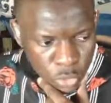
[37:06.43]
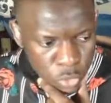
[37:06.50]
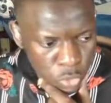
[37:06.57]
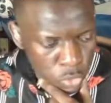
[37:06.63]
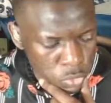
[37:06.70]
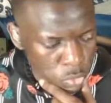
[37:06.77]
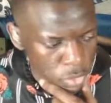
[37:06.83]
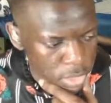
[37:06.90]

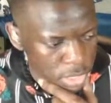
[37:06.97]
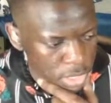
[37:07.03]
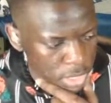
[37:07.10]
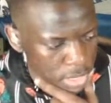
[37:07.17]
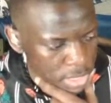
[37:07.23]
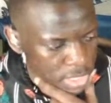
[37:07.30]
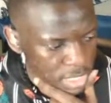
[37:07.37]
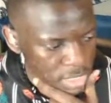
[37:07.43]
you think
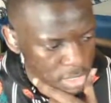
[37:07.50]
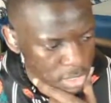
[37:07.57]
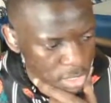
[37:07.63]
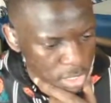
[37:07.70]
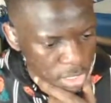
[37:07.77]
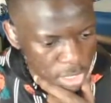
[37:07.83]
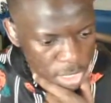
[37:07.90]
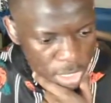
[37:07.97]
the sister's
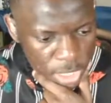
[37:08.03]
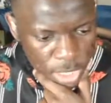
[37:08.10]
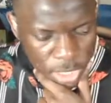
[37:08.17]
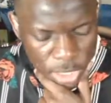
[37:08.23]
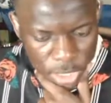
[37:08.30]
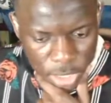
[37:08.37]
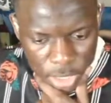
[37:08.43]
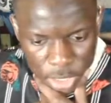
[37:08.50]
gonna like
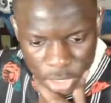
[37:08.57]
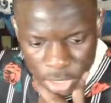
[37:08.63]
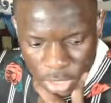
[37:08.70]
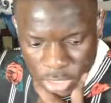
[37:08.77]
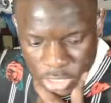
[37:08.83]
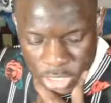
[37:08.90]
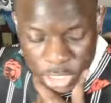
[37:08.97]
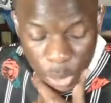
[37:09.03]

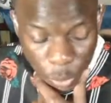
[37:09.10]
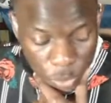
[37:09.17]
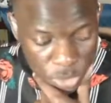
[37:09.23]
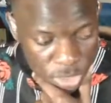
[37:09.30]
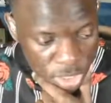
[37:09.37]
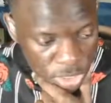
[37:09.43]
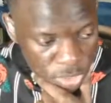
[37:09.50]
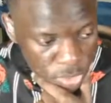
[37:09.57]
Jungwoo's sister